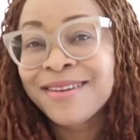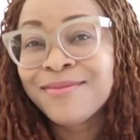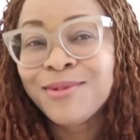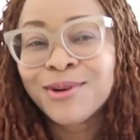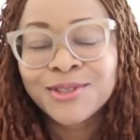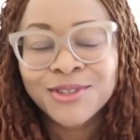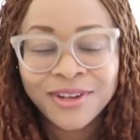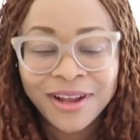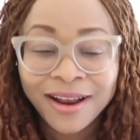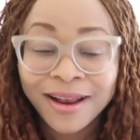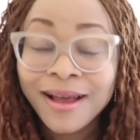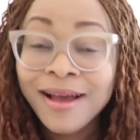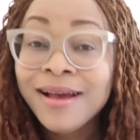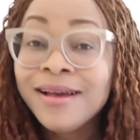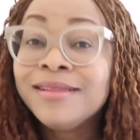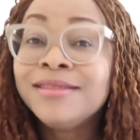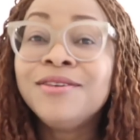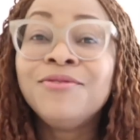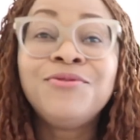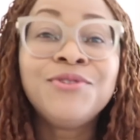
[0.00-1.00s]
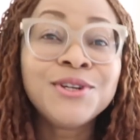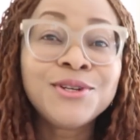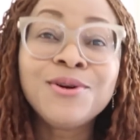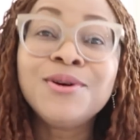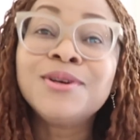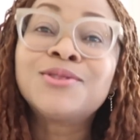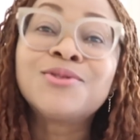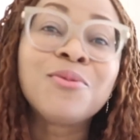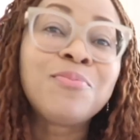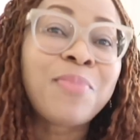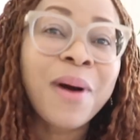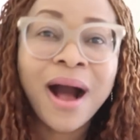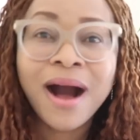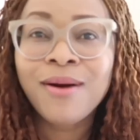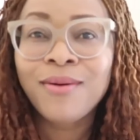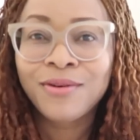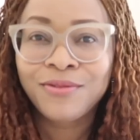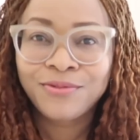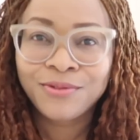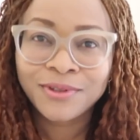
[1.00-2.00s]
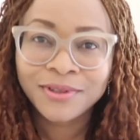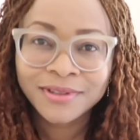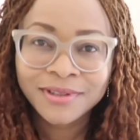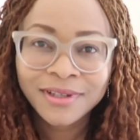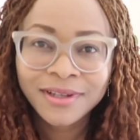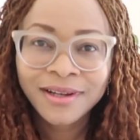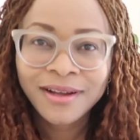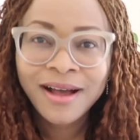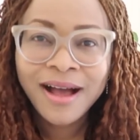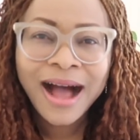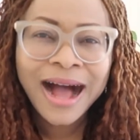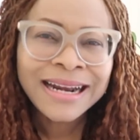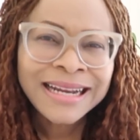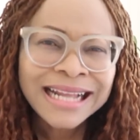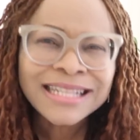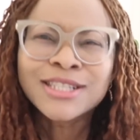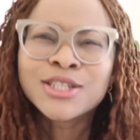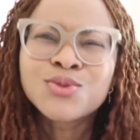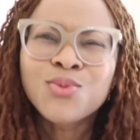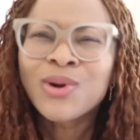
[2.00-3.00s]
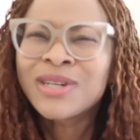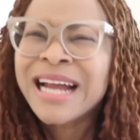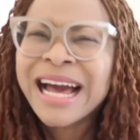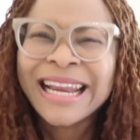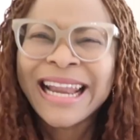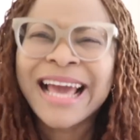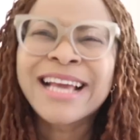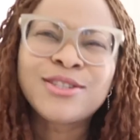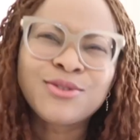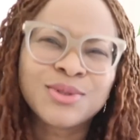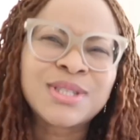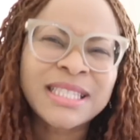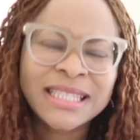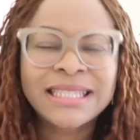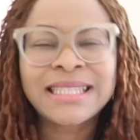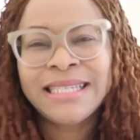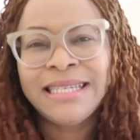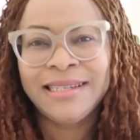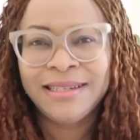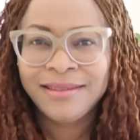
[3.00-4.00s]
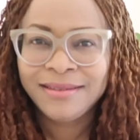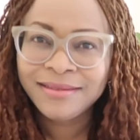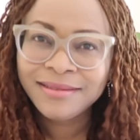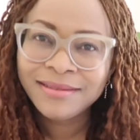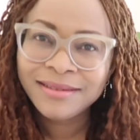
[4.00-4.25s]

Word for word: emotional. The video is so powerful, and that is what I like to see,